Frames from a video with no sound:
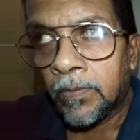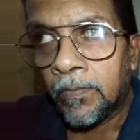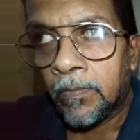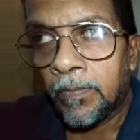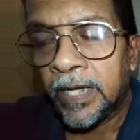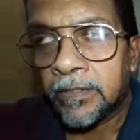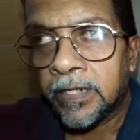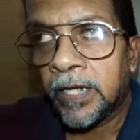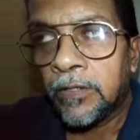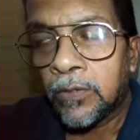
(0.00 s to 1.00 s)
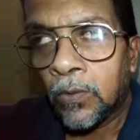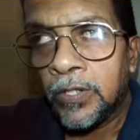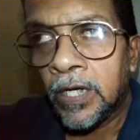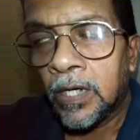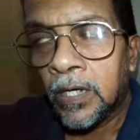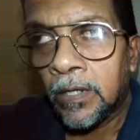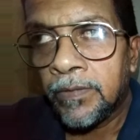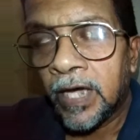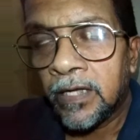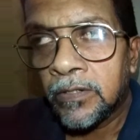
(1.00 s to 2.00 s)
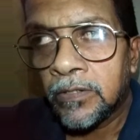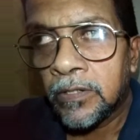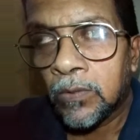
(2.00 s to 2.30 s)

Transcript: Baseline Road, there is a